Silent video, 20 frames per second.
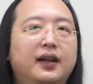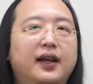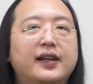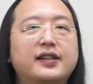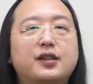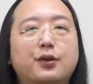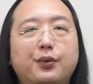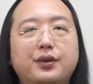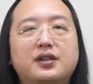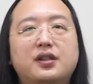
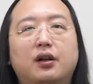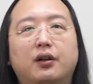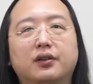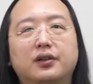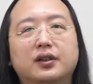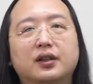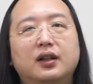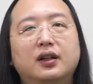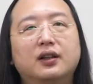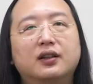As a
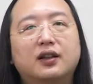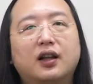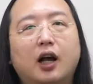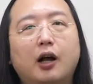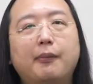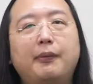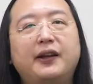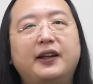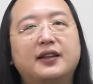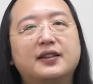result,
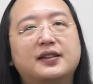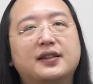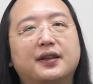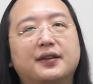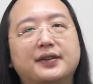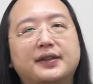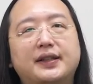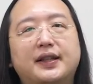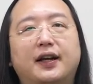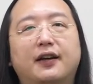company
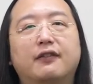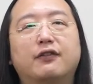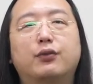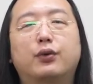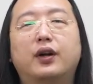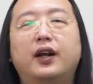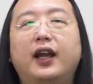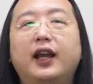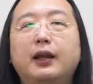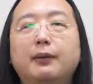sales staff
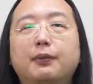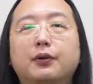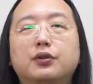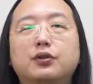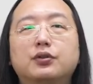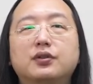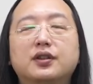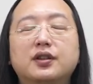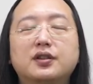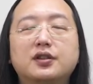were able
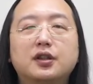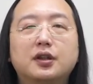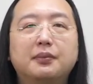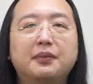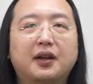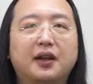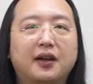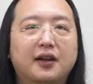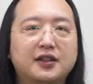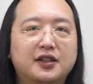to
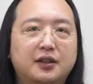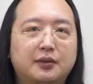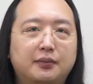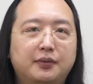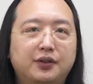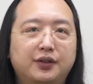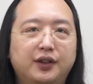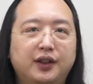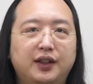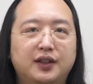determine
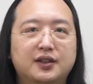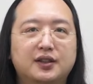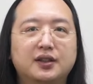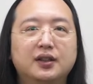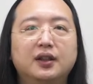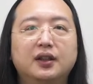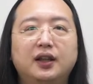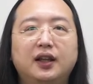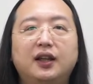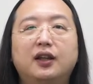customer
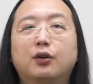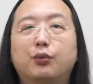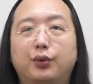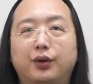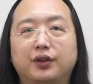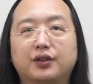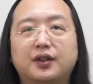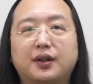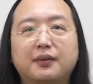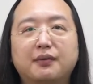needs in a
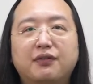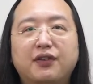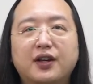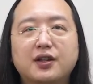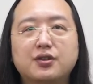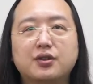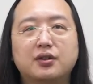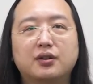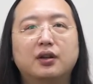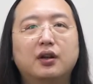real-time
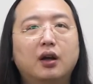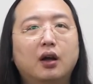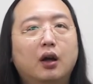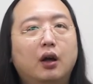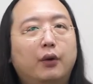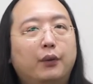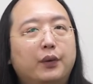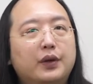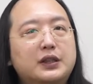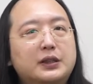fashion,
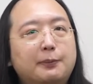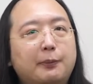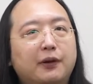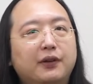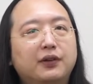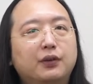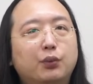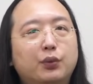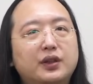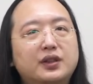
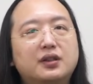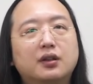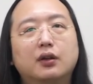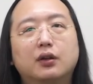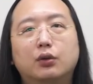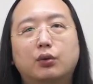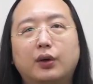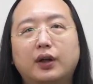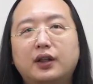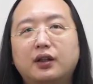respond
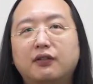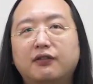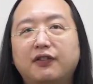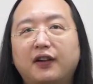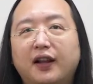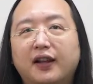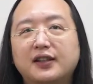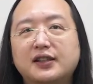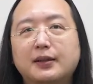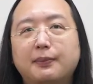with greater
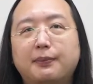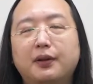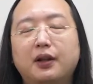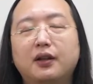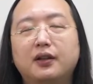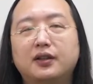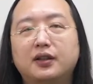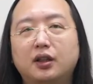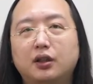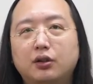
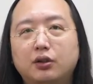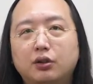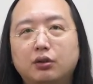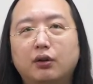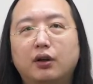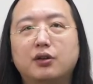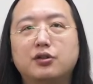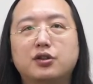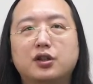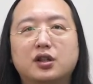flexibility to
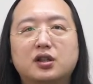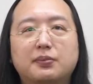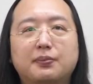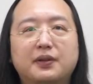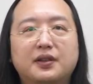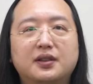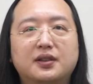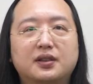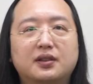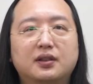
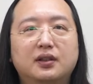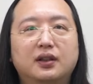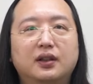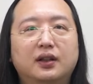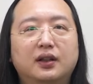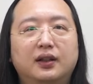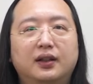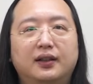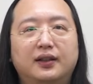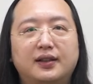adjustments.
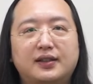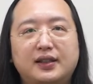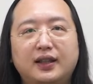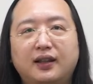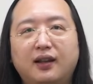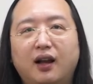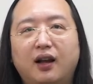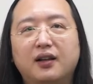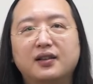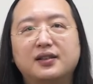This
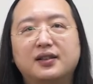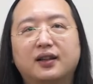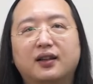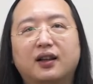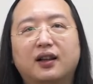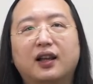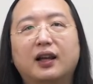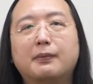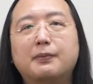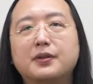enhanced the
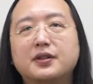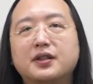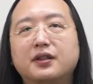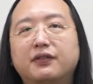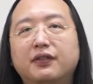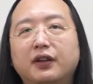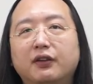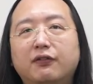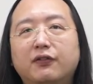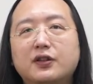
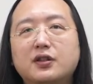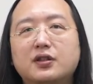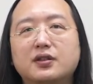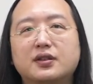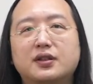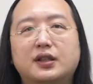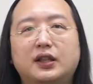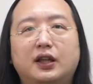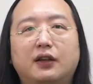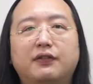collaborative
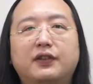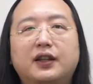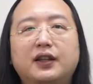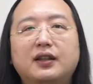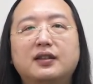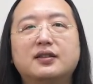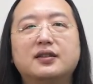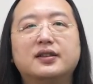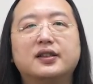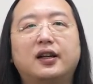efficiency of the
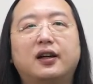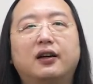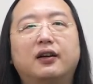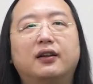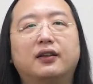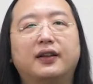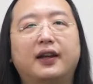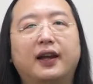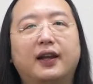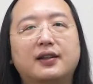
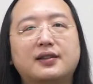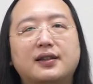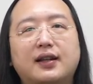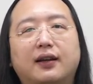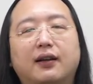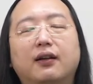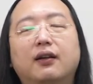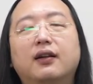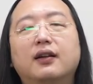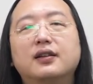entire
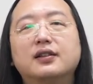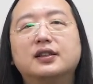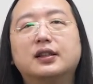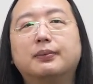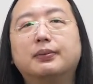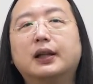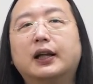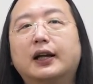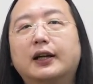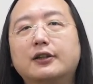textile
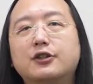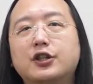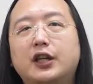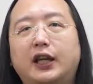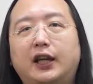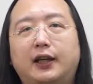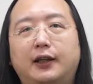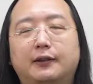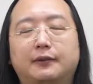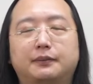supply
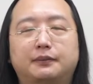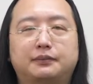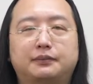chain.